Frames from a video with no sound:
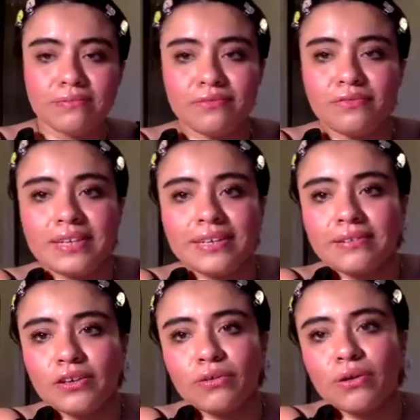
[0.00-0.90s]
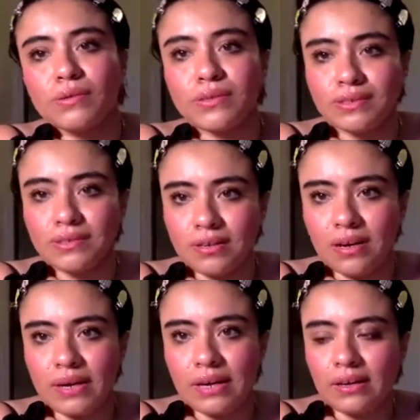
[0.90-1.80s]
feeding the crows is
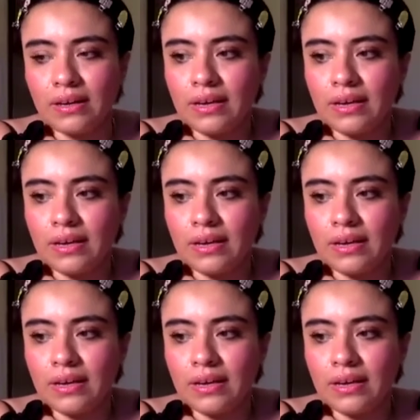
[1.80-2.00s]
going.